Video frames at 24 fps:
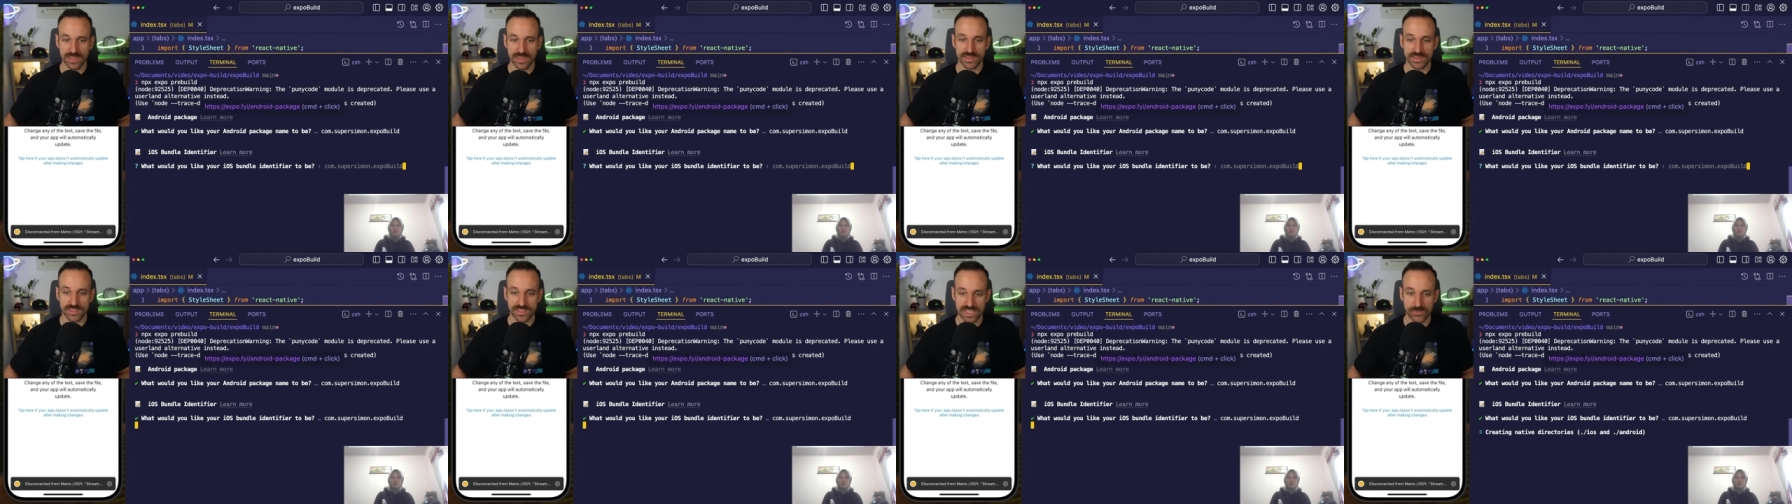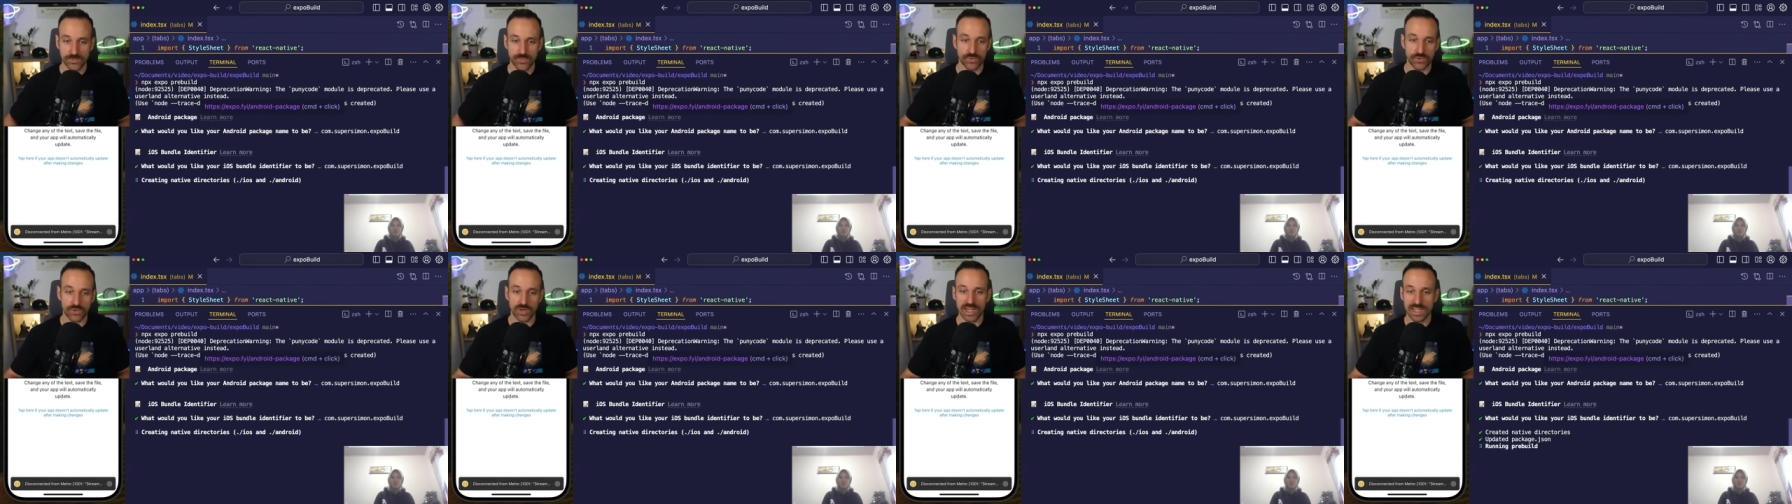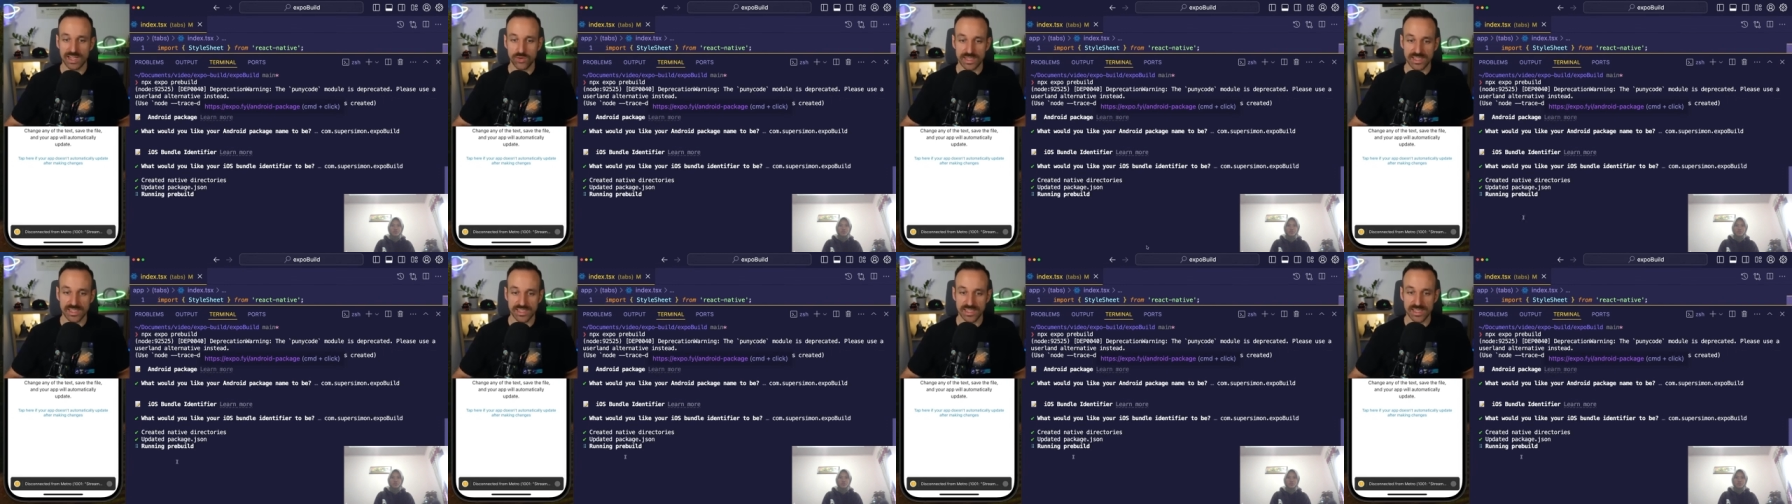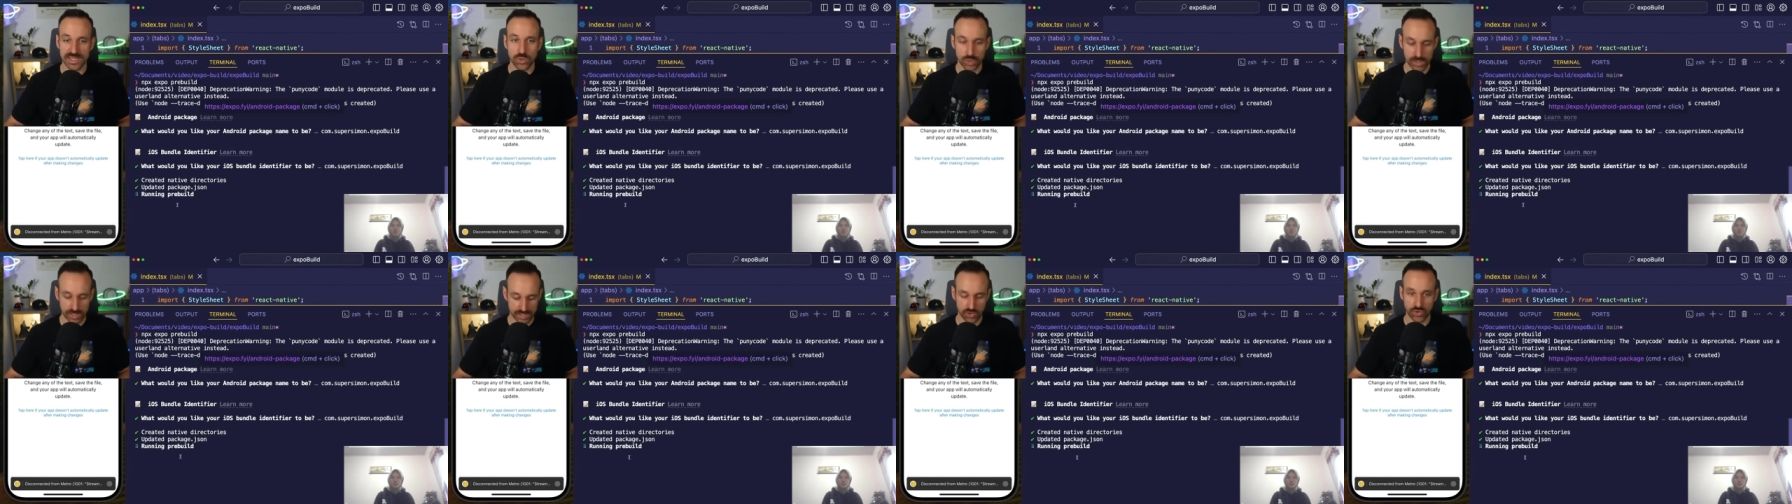Same for iOS, and then
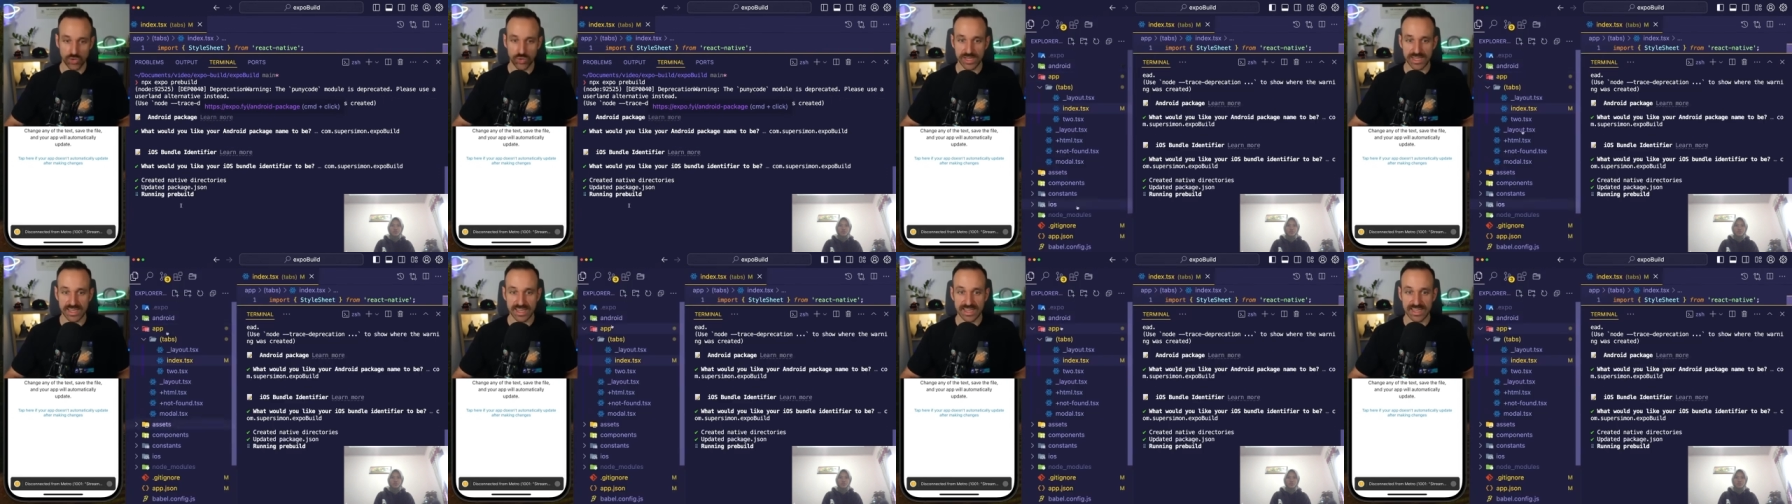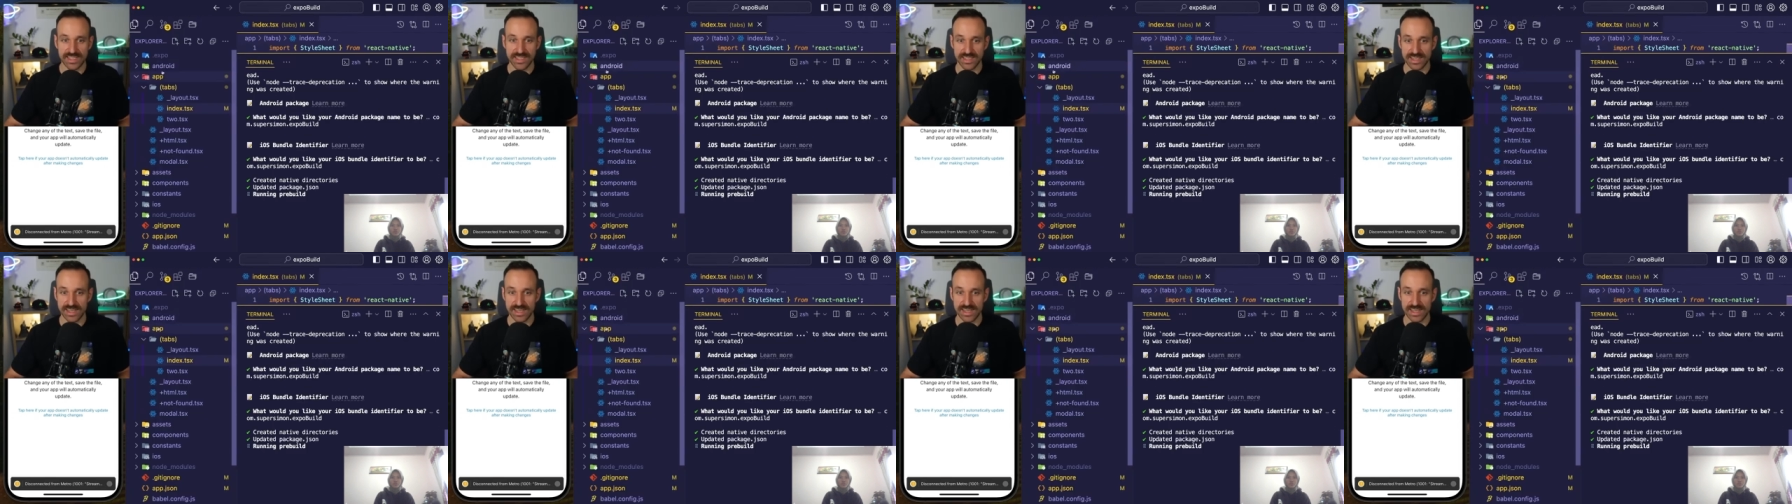it will create